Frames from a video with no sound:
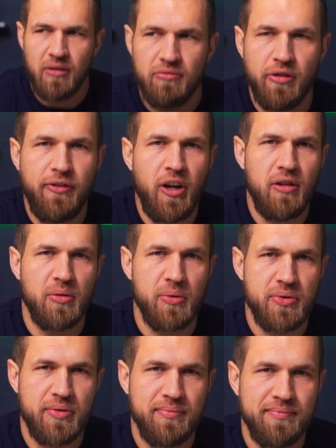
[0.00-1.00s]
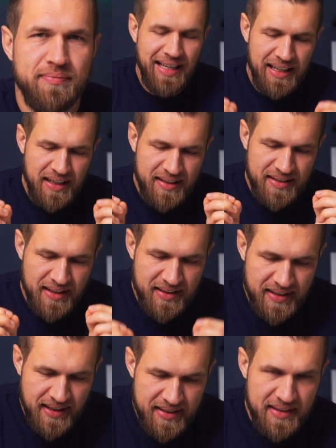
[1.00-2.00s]
Referrals. It is
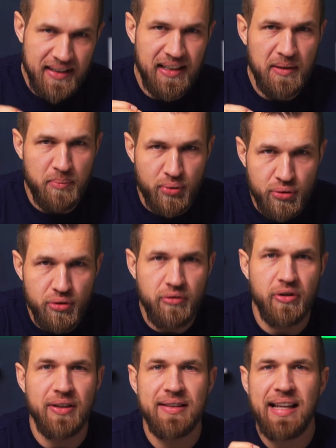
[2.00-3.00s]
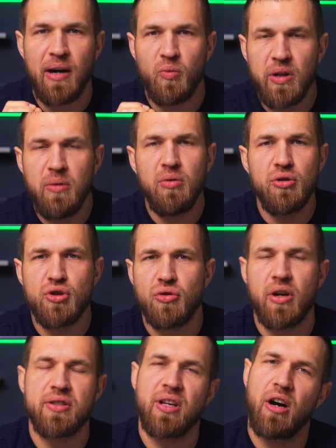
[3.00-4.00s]
statistically proven that we will
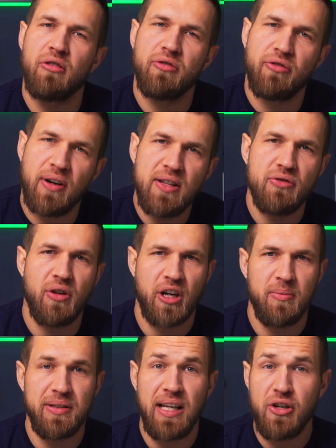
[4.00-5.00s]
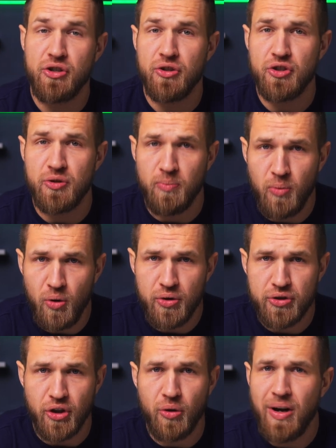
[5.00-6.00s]
trust our friends' recommendations more
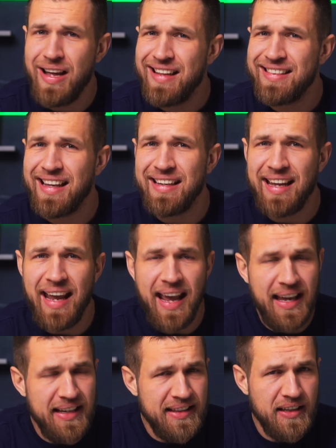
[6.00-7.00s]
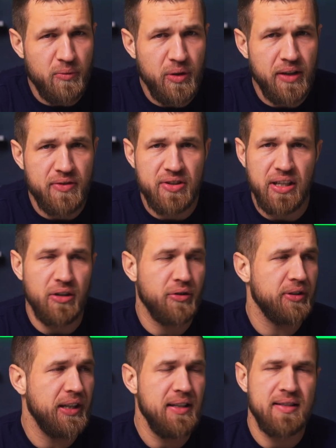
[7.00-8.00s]
so than anything we have seen
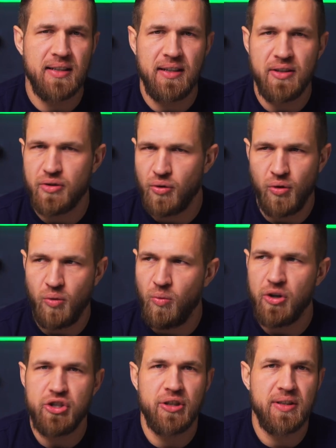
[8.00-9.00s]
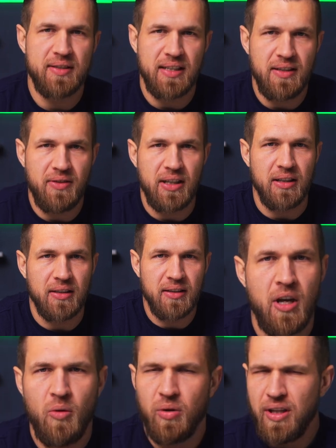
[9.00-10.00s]
on the internet or watching the TV.
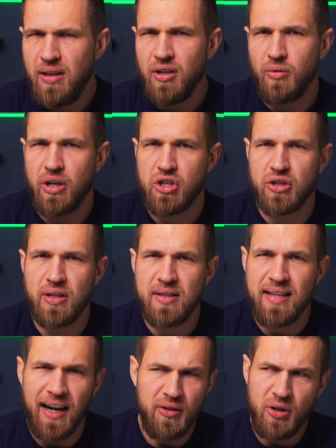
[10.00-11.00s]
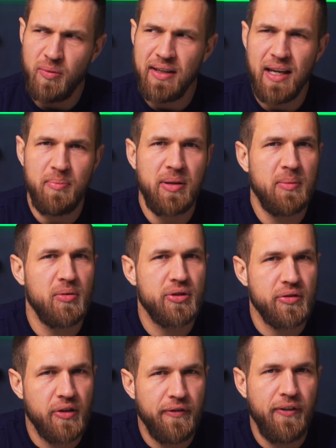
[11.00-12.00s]
Well, then the question is, how do we get people
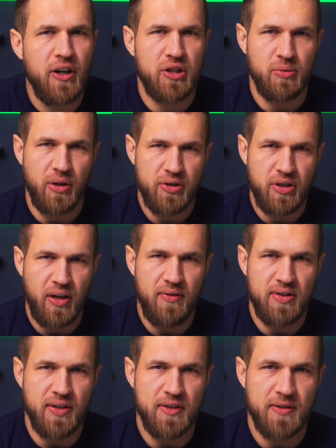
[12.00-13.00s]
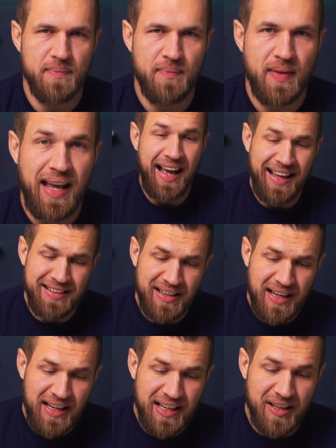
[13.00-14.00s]
to refer to our services? And
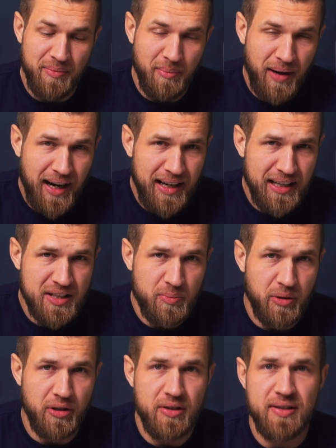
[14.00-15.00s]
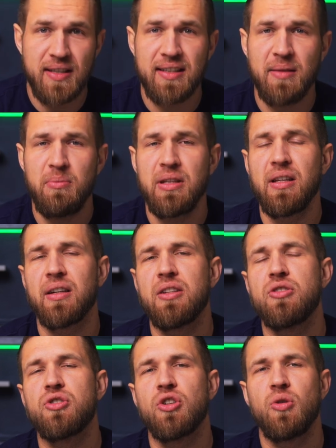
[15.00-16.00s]
in my experience, this can be done
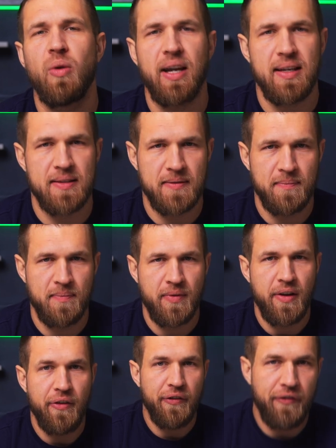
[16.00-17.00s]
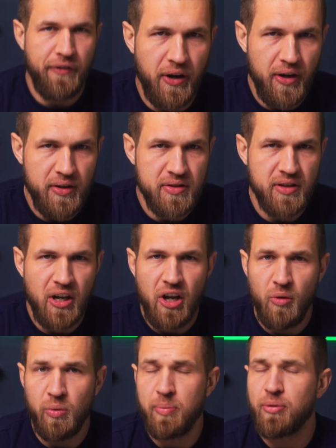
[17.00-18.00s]
in 2 ways. First,
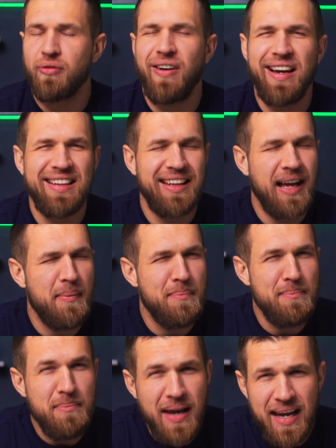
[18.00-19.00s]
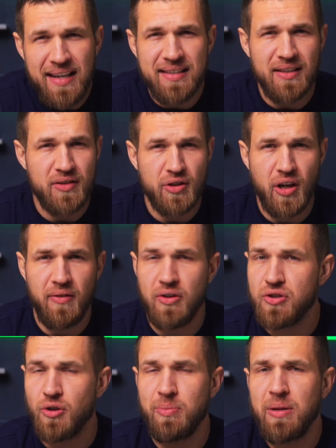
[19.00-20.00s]
we provide amazing
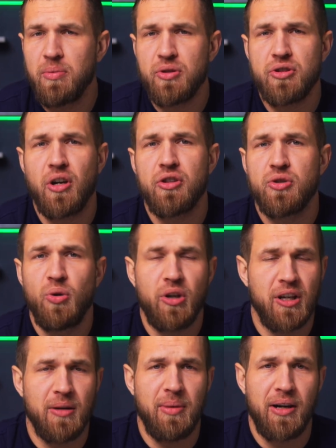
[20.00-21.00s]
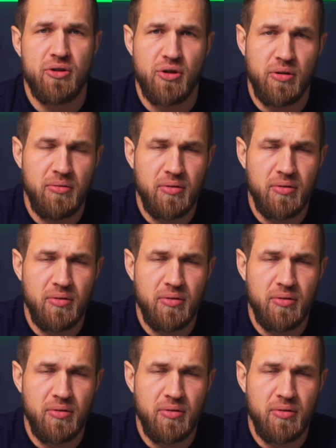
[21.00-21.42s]
service so people start talking about you.